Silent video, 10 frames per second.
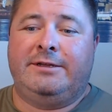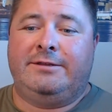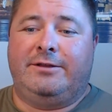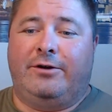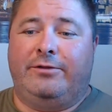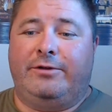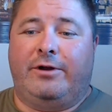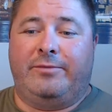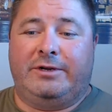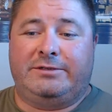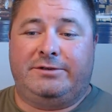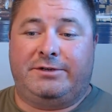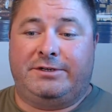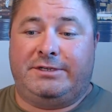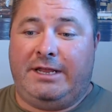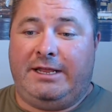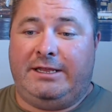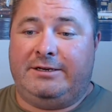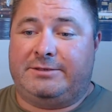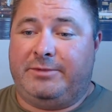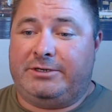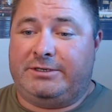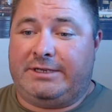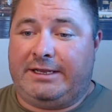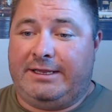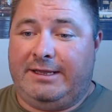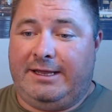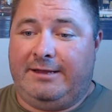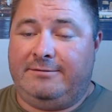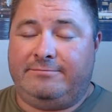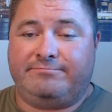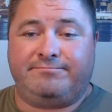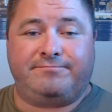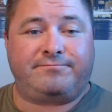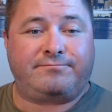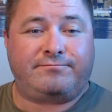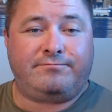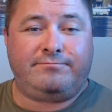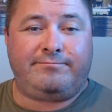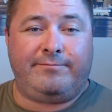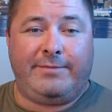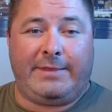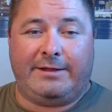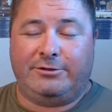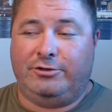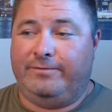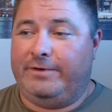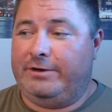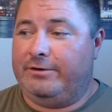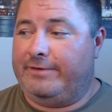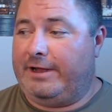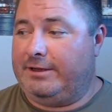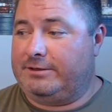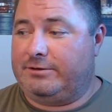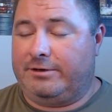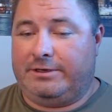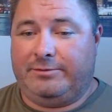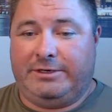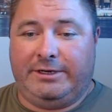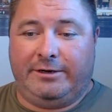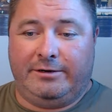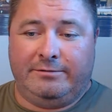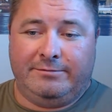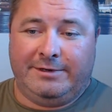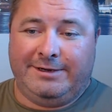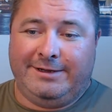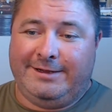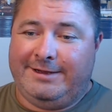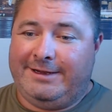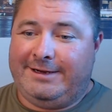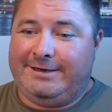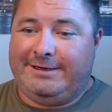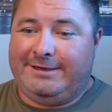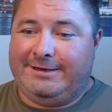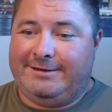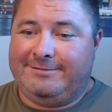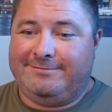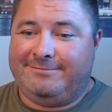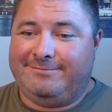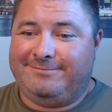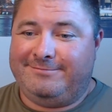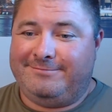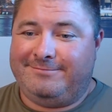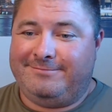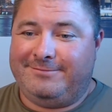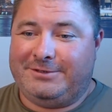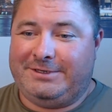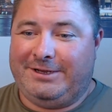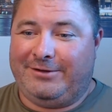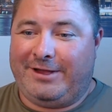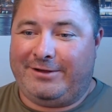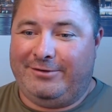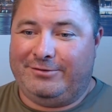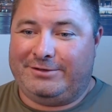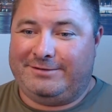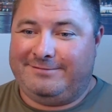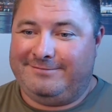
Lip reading: that all the arm wrestlers are staying in as much as I can. Shoot video of Alex cooking me dinner, and we'll see how that goes.